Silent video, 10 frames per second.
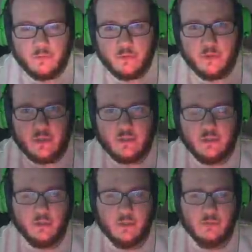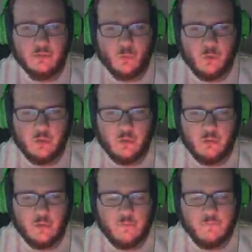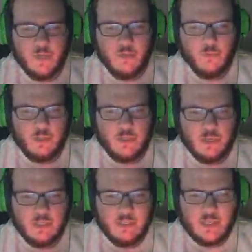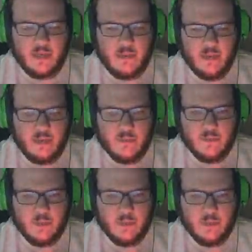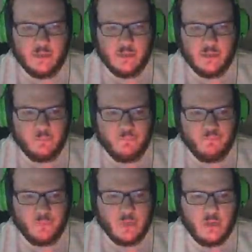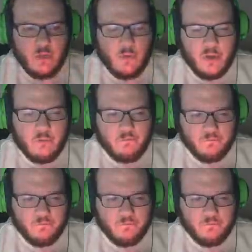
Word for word: than Dark Souls 1 and 3. And the reason I say that is because, well,